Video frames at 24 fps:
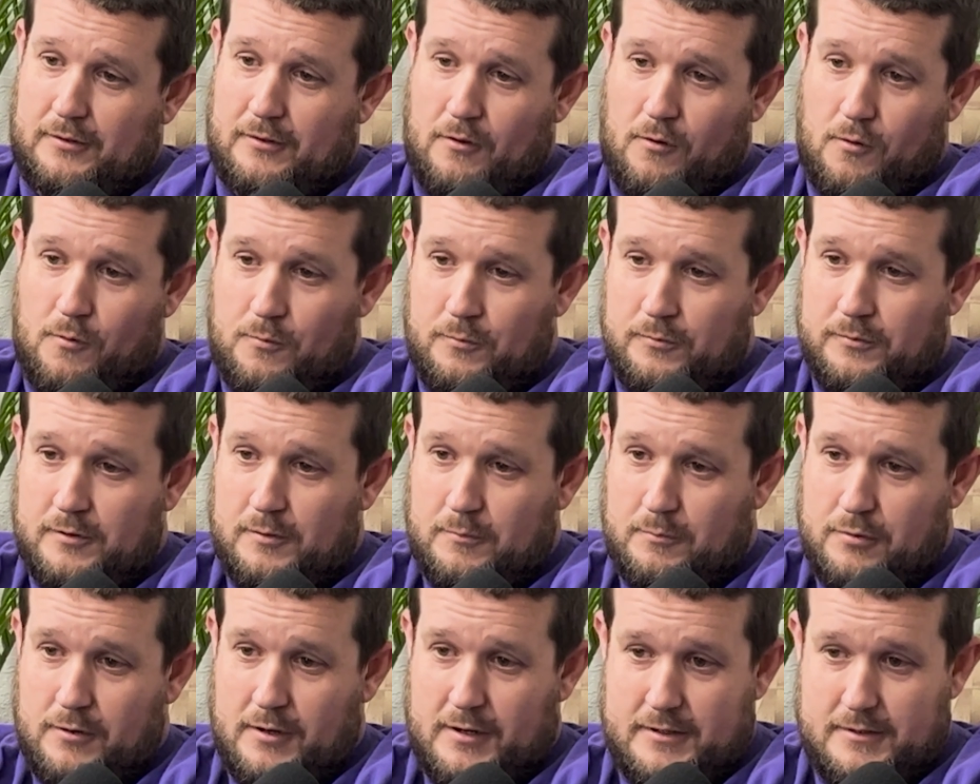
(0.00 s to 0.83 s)
on the
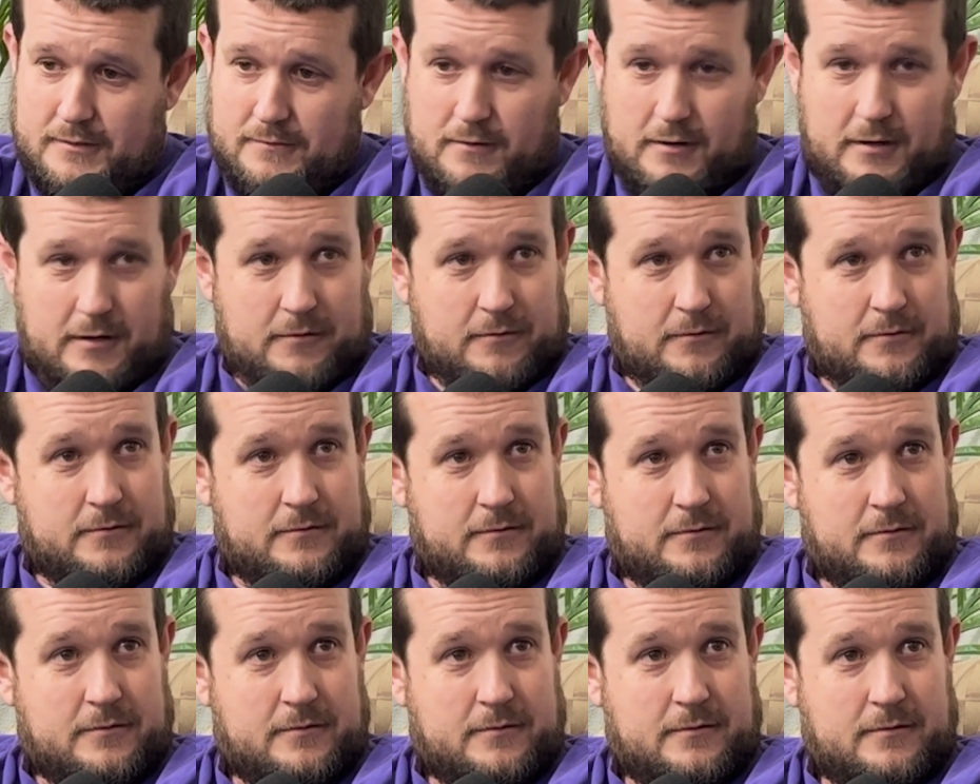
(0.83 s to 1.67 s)
bridge rail
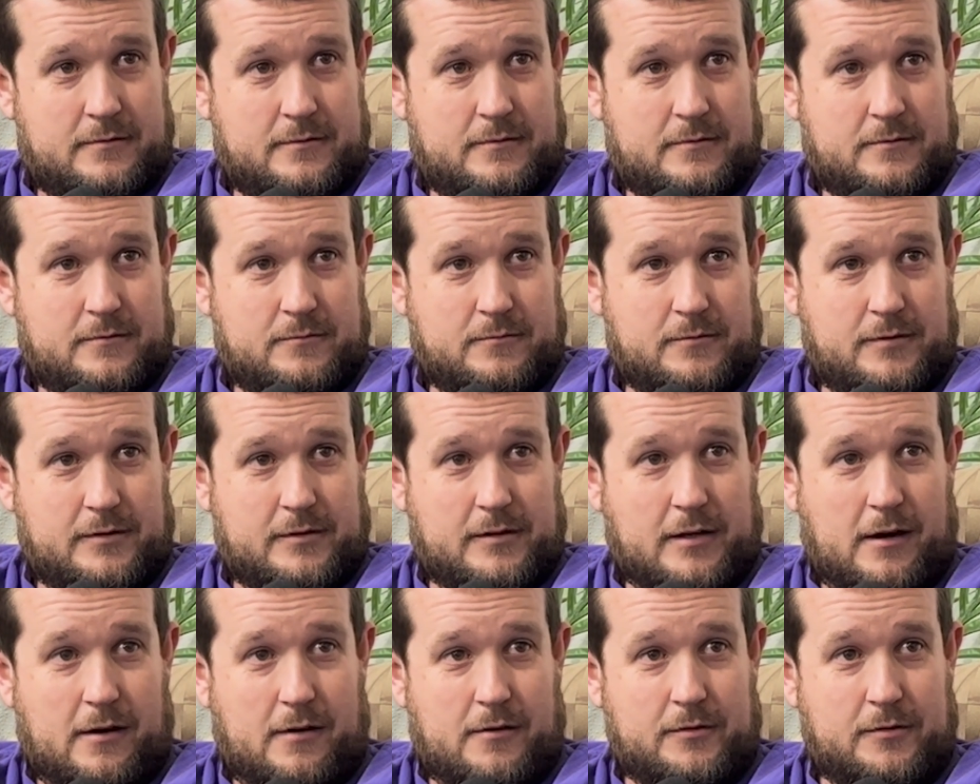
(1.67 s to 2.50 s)
with
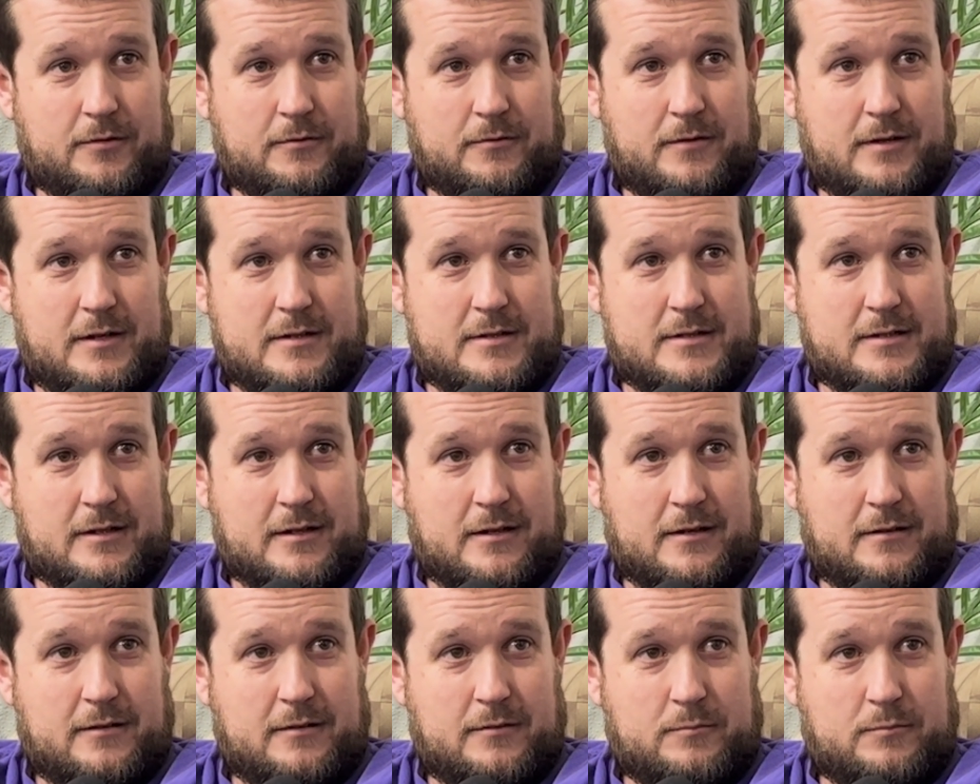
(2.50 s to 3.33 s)
tires on each
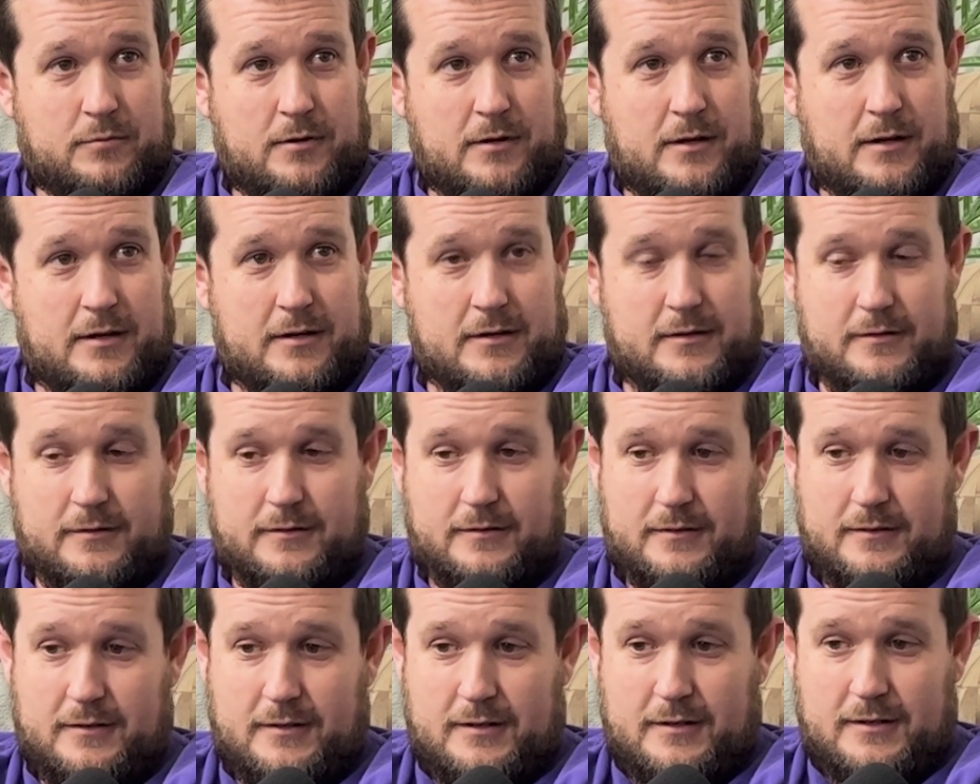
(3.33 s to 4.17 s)
side of the bridge,
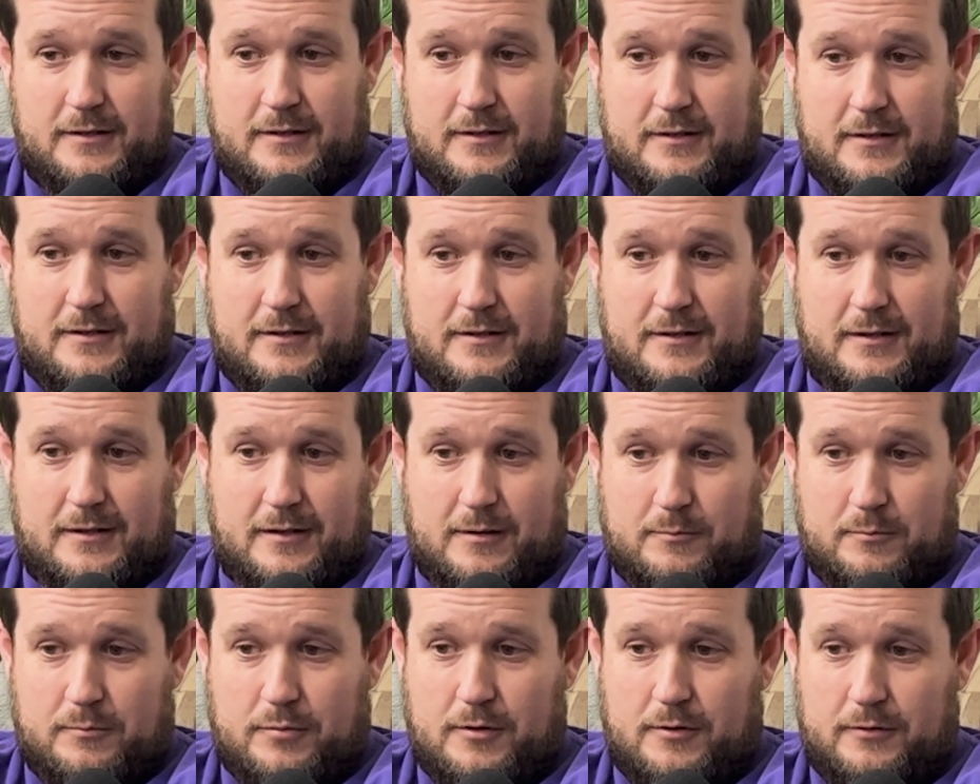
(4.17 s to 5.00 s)
and I
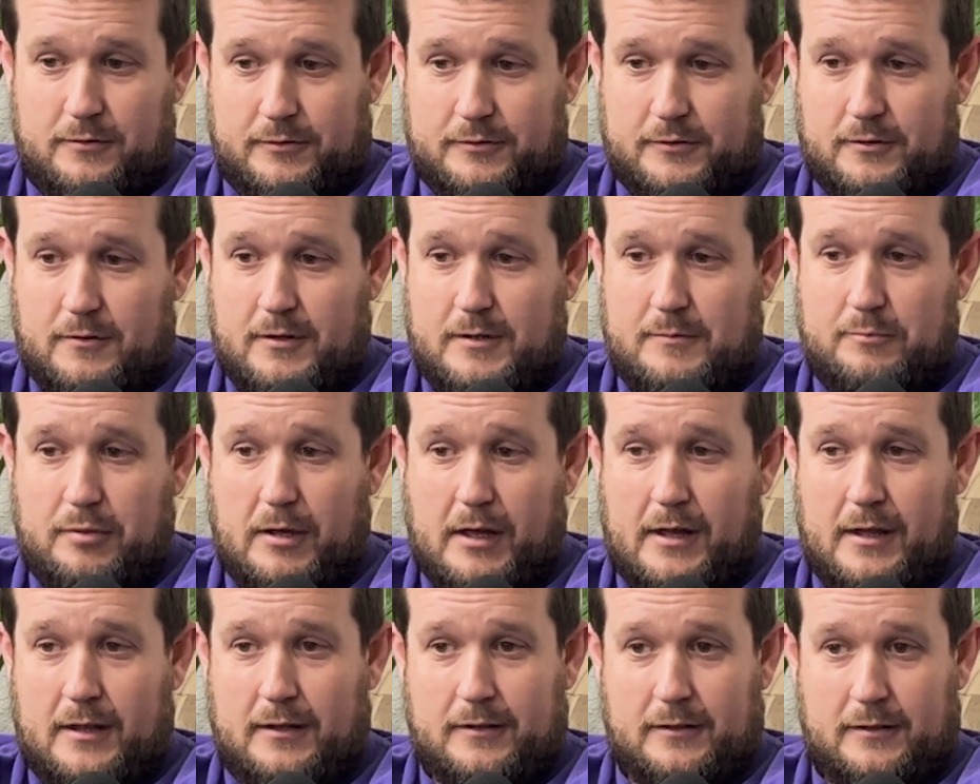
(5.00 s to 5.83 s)
broke 3
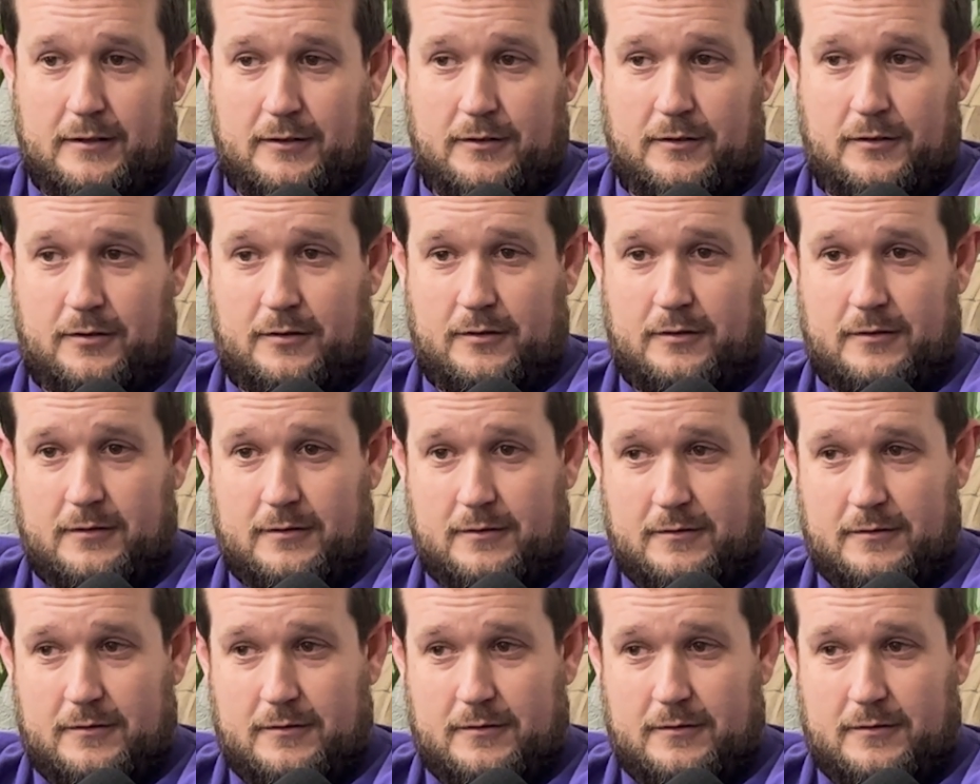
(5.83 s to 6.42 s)
pilings